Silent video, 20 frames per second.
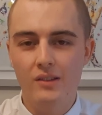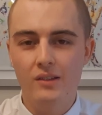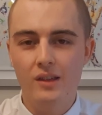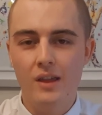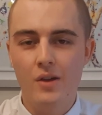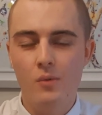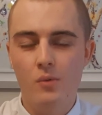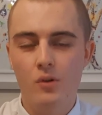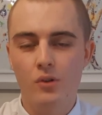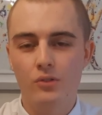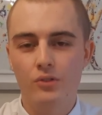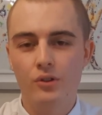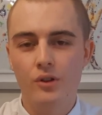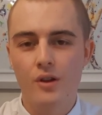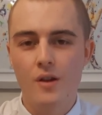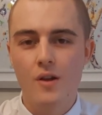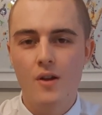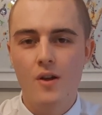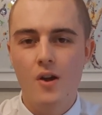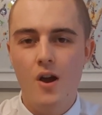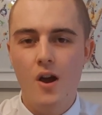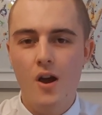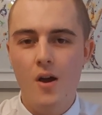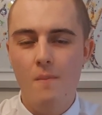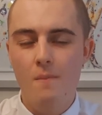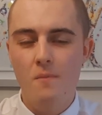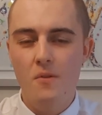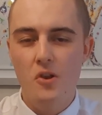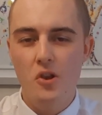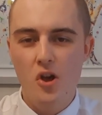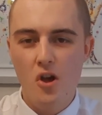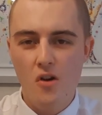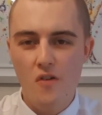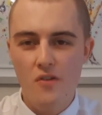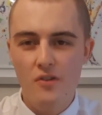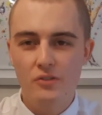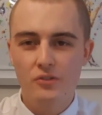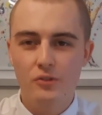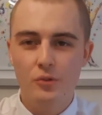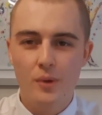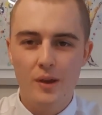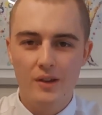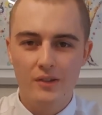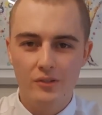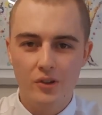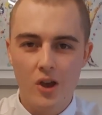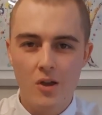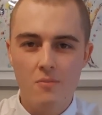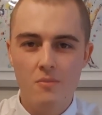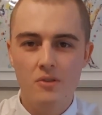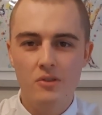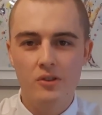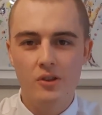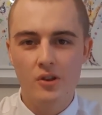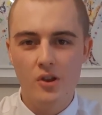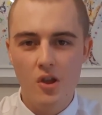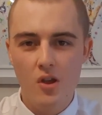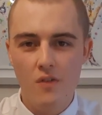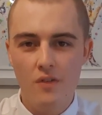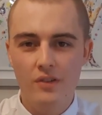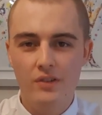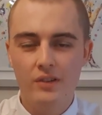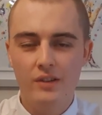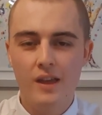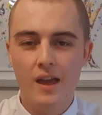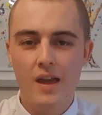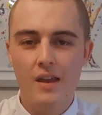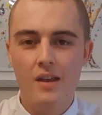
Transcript: It was nervous to excitement to nervous again,